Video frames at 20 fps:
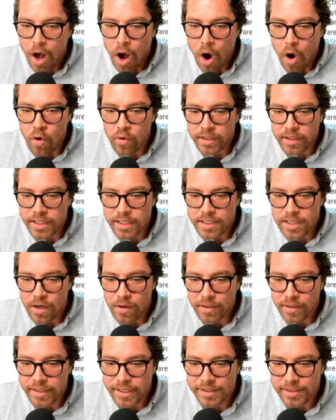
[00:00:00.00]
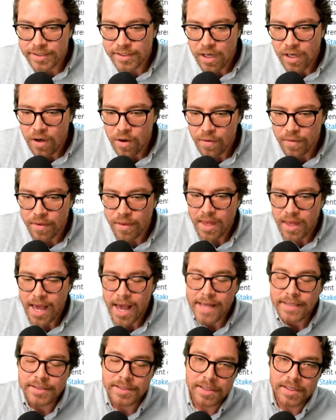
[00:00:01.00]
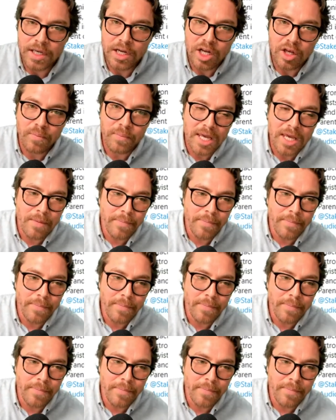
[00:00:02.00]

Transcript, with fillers: Oakley Doakley. So that's going to be